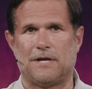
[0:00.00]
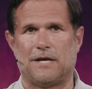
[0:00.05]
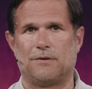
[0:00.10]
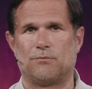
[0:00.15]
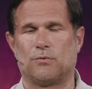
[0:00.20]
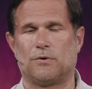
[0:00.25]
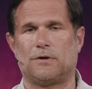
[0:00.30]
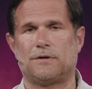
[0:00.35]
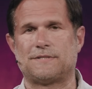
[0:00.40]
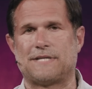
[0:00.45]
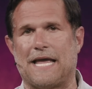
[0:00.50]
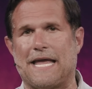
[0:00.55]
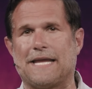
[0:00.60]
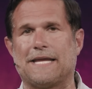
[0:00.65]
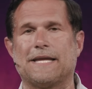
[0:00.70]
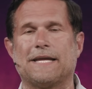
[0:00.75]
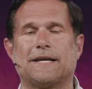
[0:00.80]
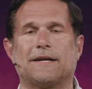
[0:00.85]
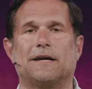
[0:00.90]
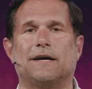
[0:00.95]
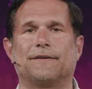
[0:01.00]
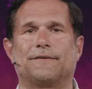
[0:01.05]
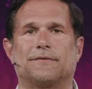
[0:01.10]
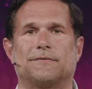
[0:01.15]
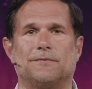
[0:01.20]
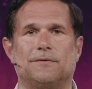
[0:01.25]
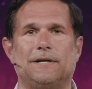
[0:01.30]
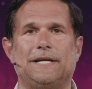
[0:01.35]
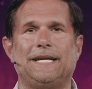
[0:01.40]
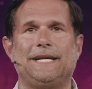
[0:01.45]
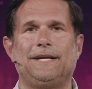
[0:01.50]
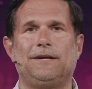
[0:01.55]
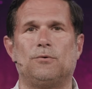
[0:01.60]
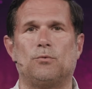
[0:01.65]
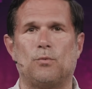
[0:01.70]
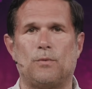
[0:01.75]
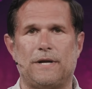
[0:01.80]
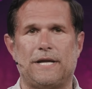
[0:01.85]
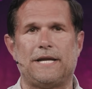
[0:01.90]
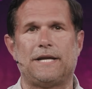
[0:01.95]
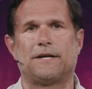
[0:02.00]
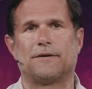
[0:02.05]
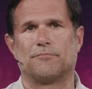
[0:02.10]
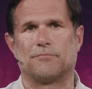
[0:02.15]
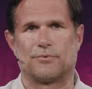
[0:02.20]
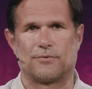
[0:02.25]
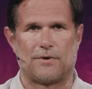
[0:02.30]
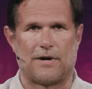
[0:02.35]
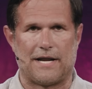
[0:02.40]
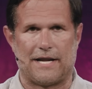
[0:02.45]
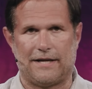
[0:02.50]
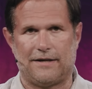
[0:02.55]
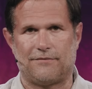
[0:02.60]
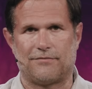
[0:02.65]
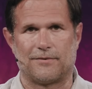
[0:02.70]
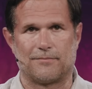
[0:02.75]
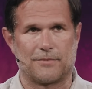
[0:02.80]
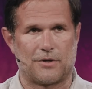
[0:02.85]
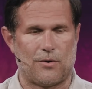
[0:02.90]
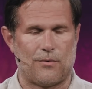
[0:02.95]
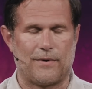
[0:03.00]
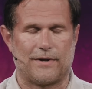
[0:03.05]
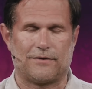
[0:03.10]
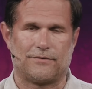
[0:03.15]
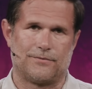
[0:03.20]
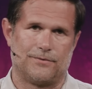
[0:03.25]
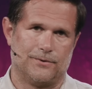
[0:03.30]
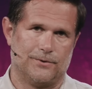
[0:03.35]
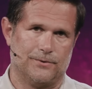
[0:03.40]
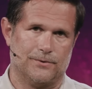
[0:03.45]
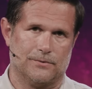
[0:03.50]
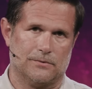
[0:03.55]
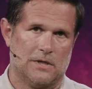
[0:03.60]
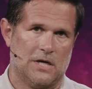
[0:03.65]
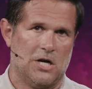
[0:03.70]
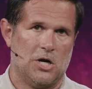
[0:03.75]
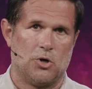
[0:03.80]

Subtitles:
and we're taking a 3-week break from going through